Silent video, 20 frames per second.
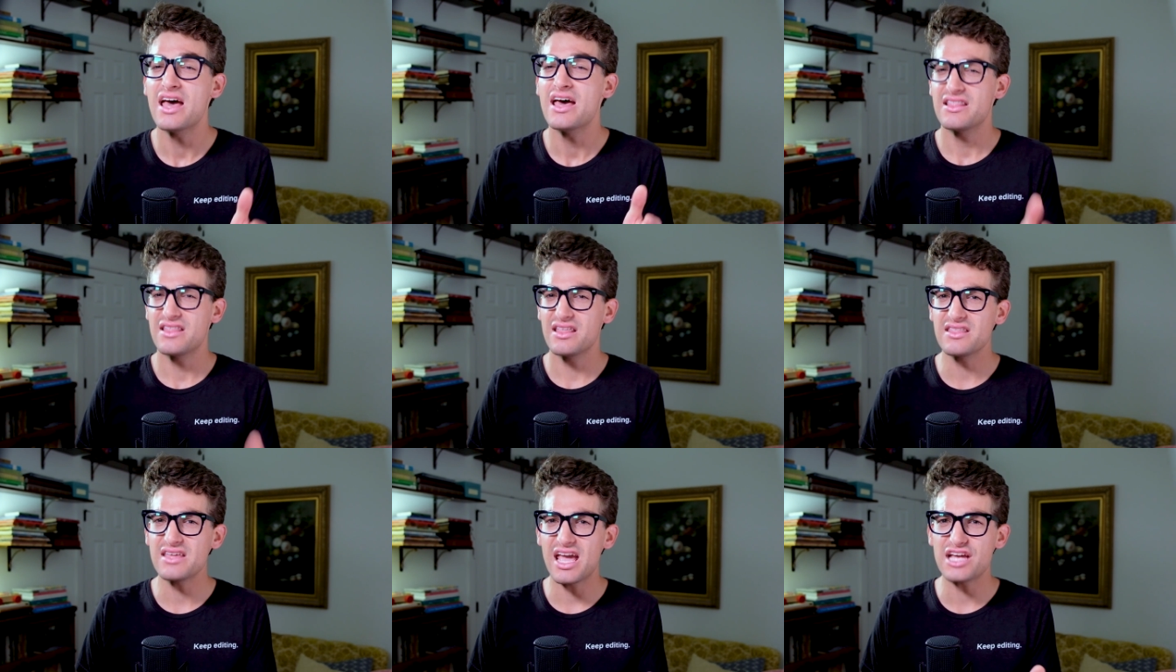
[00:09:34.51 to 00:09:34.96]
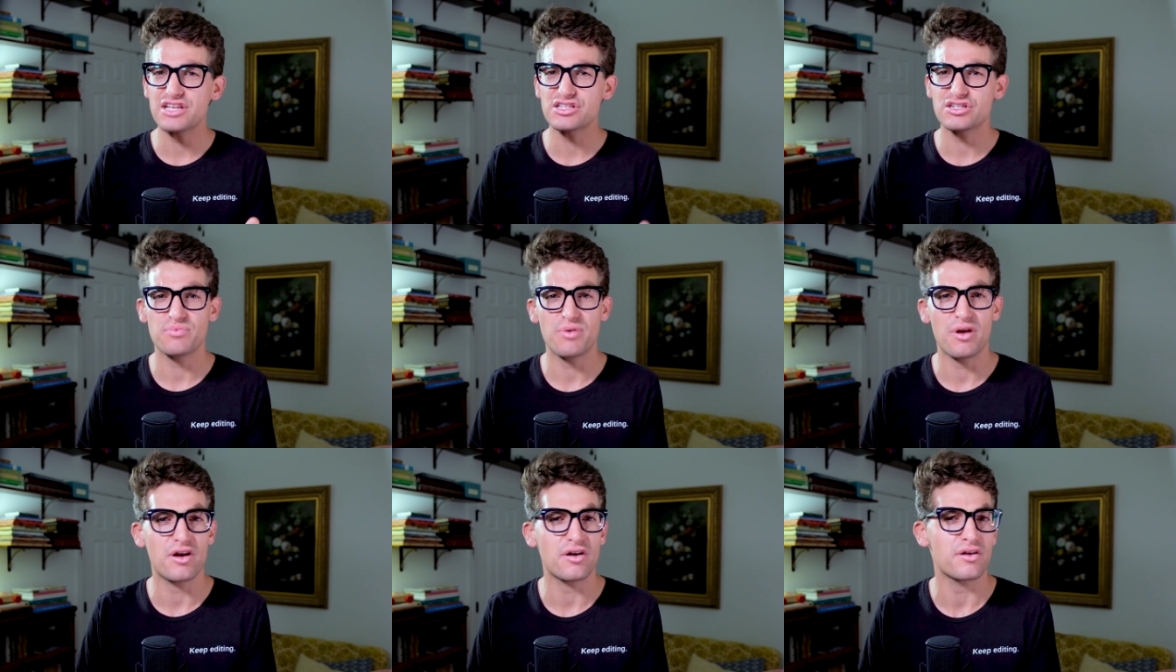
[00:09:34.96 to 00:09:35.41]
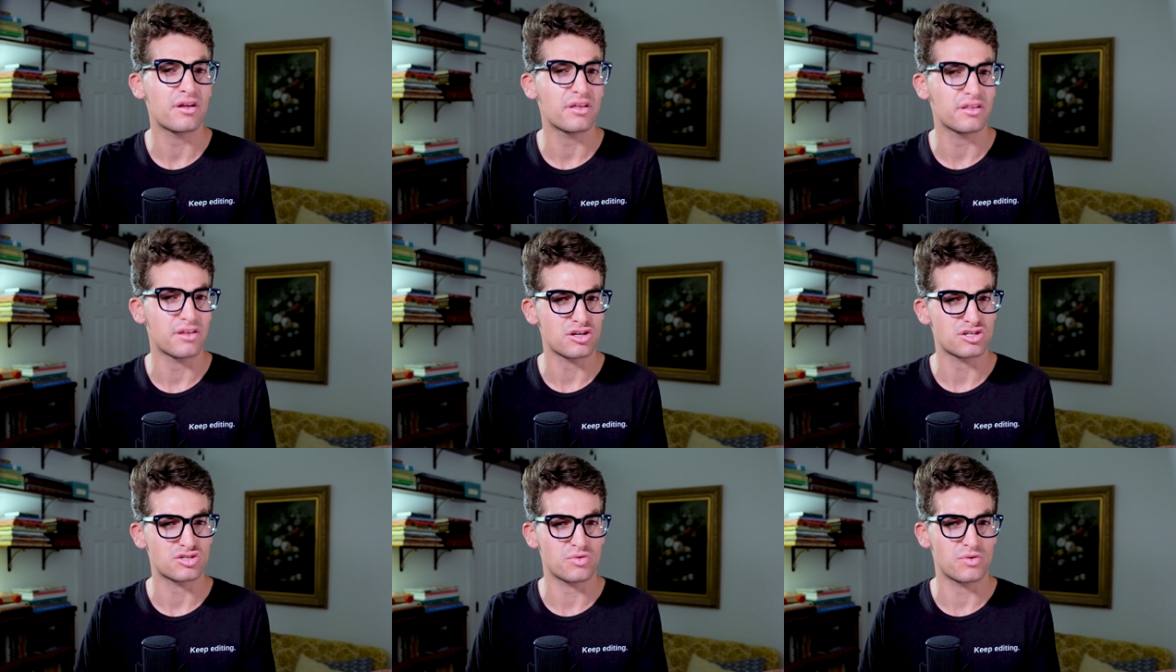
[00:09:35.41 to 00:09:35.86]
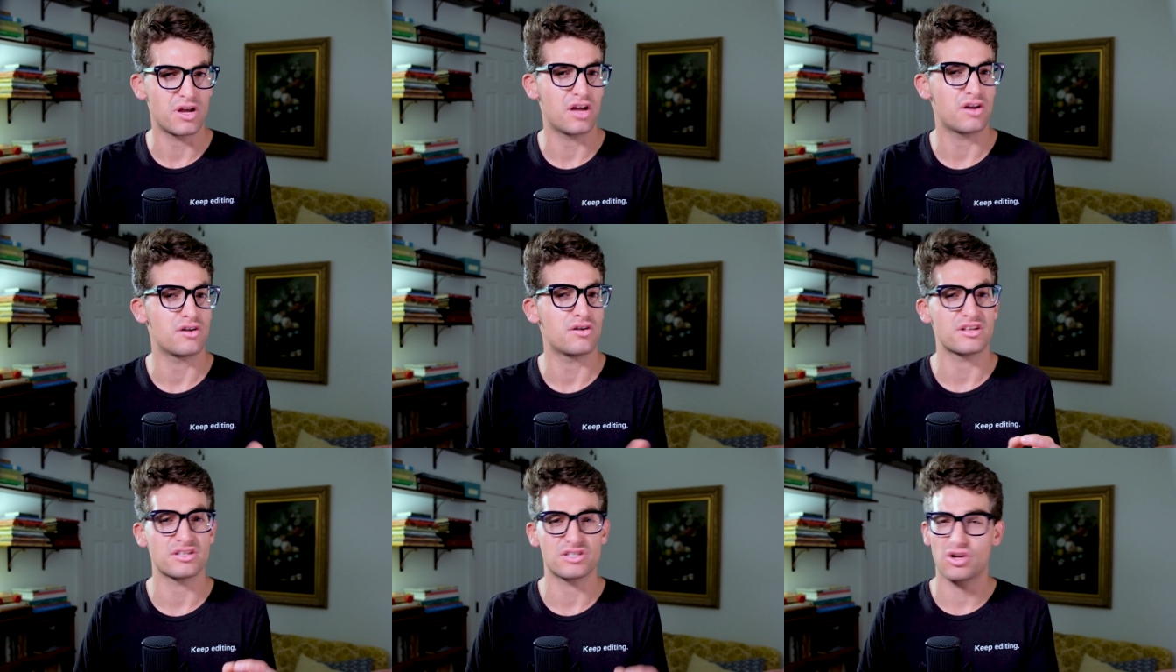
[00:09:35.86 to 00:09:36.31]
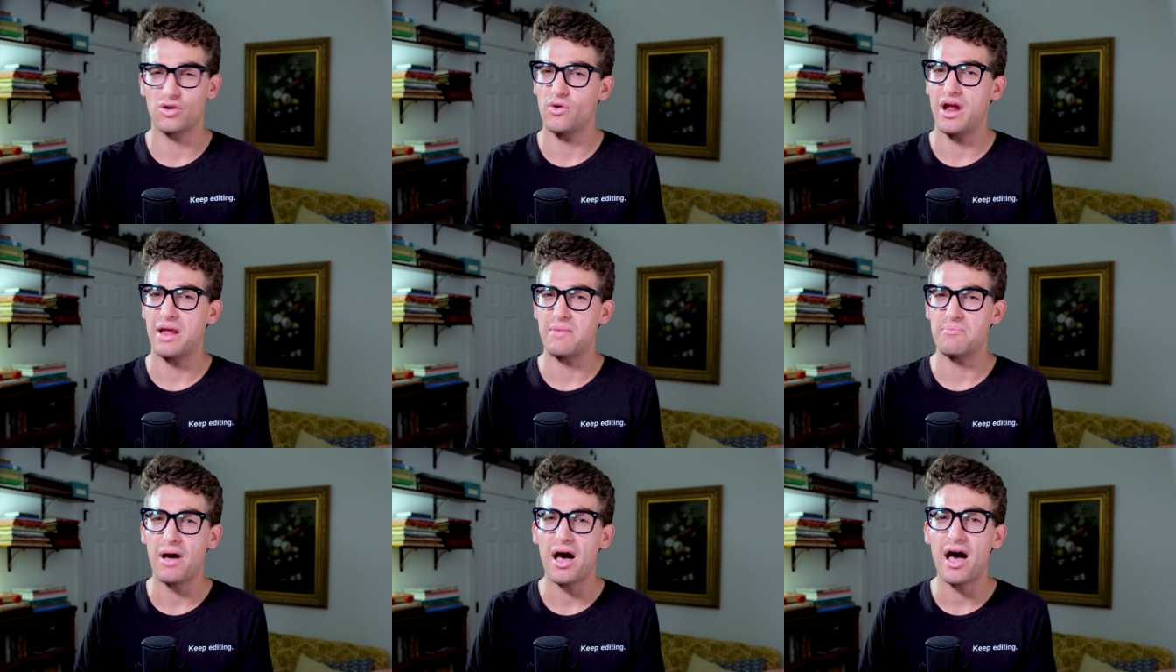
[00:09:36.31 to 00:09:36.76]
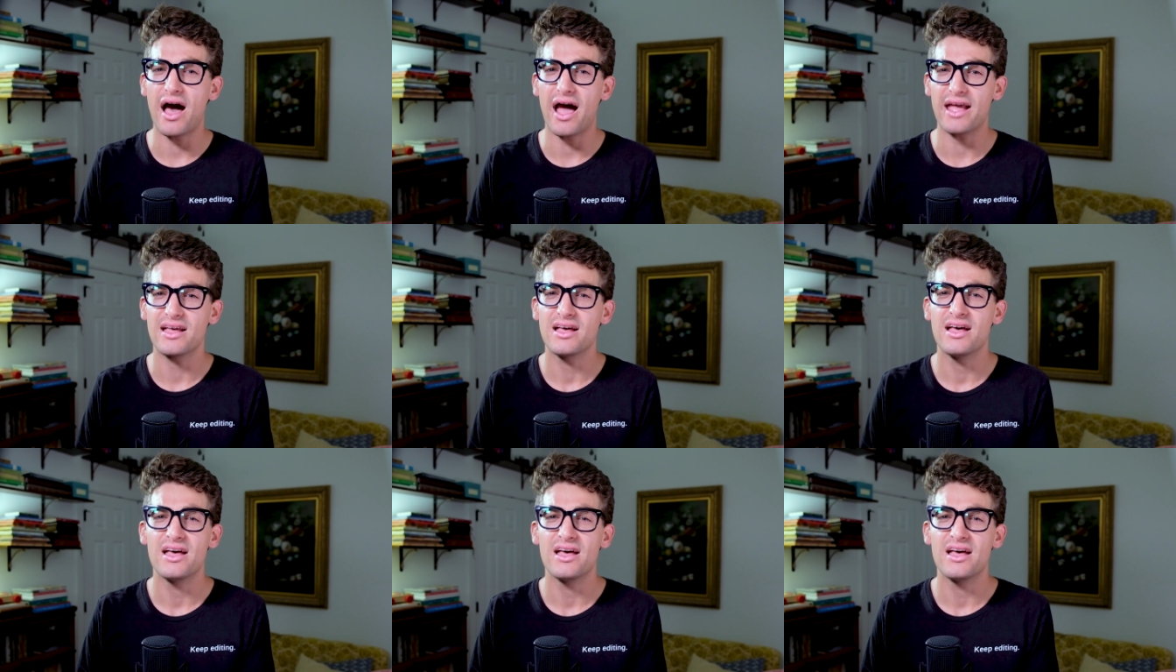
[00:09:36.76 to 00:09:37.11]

then the Acer Predator Helios three hundred is a great buy.